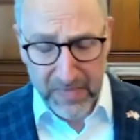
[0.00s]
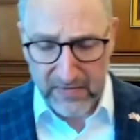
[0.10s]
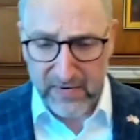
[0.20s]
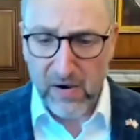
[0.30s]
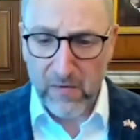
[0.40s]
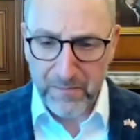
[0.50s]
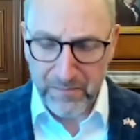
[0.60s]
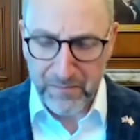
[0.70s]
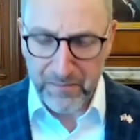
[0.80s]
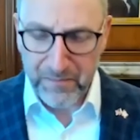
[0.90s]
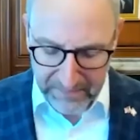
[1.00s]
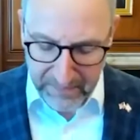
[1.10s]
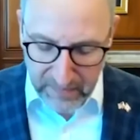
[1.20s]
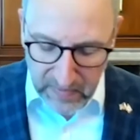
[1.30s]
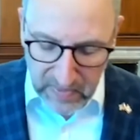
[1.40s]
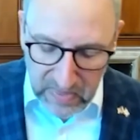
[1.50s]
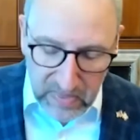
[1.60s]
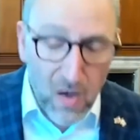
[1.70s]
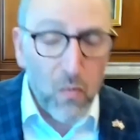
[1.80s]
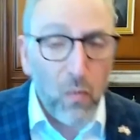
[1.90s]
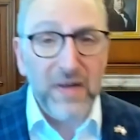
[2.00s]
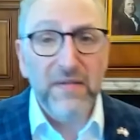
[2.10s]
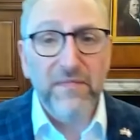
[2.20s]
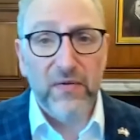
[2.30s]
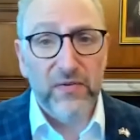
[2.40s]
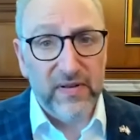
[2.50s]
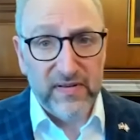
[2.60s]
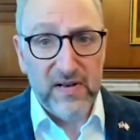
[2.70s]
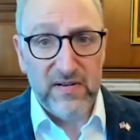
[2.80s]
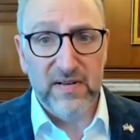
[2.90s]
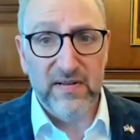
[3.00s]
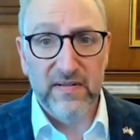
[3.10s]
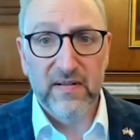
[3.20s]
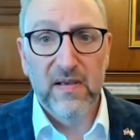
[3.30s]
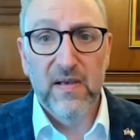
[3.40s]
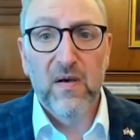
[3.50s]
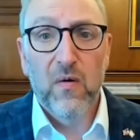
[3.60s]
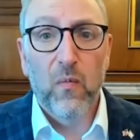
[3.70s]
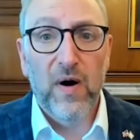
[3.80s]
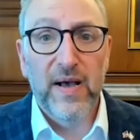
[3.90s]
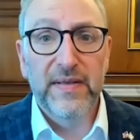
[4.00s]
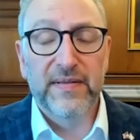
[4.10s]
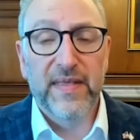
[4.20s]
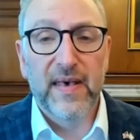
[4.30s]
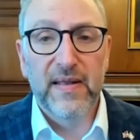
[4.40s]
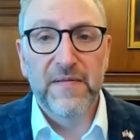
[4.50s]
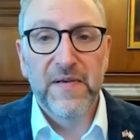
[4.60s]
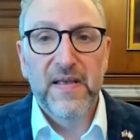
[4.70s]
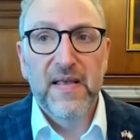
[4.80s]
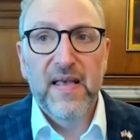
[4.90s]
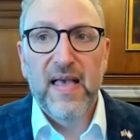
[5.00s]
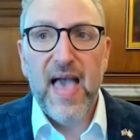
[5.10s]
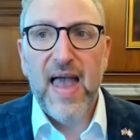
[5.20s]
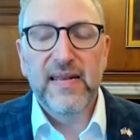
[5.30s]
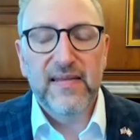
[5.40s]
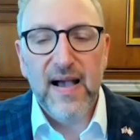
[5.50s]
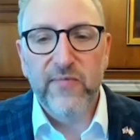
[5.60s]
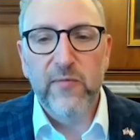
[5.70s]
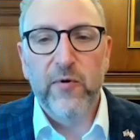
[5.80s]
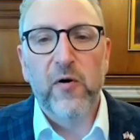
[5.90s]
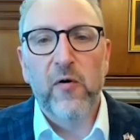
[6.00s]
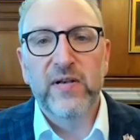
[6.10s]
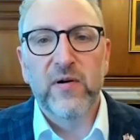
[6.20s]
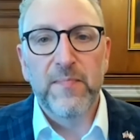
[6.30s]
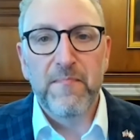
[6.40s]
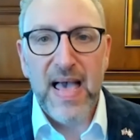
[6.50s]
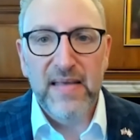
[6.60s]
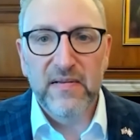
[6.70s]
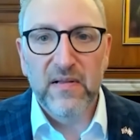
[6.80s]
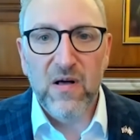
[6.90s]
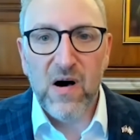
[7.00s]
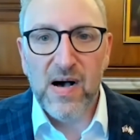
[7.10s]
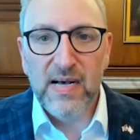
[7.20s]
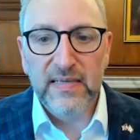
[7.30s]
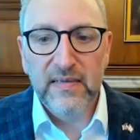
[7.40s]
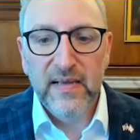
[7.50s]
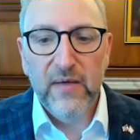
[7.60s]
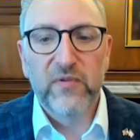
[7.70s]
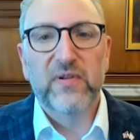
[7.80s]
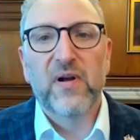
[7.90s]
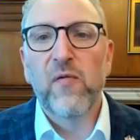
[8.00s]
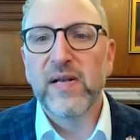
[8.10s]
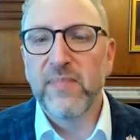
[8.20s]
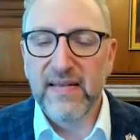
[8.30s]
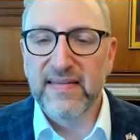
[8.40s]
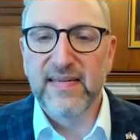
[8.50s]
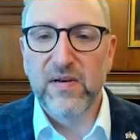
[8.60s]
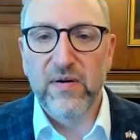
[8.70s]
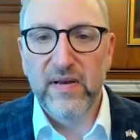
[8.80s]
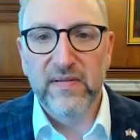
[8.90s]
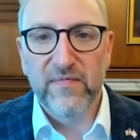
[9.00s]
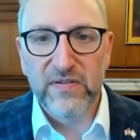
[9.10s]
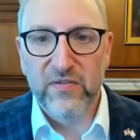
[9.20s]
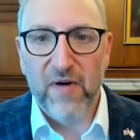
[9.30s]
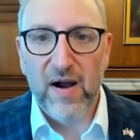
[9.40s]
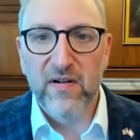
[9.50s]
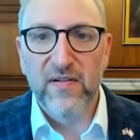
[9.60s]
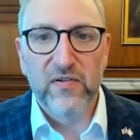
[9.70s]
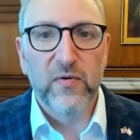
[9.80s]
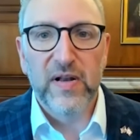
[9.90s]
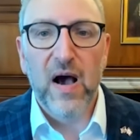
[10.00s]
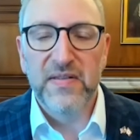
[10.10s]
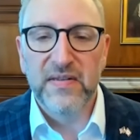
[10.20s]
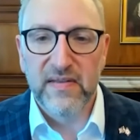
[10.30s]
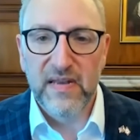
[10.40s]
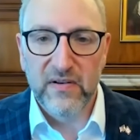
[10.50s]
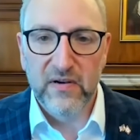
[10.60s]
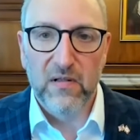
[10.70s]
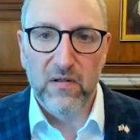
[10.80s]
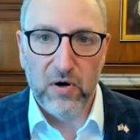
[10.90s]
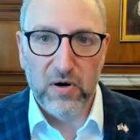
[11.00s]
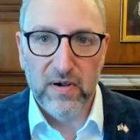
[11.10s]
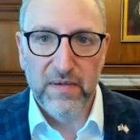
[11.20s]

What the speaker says: So one of those decisions was that anytime we were going to amend a law, it was going to be a series of instructions to an unseen clerk.